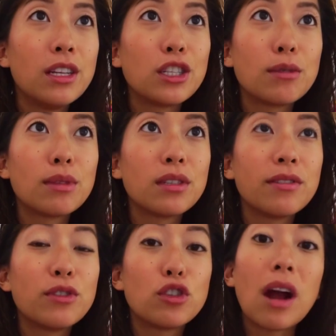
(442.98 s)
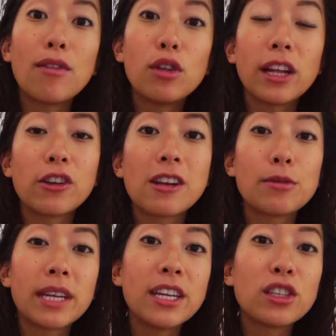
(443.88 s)
In terms of travel, like
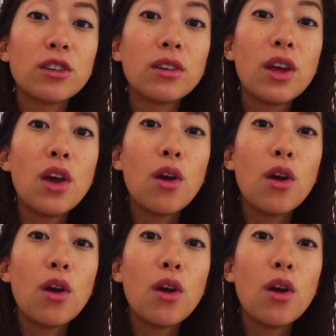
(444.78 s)
transportation,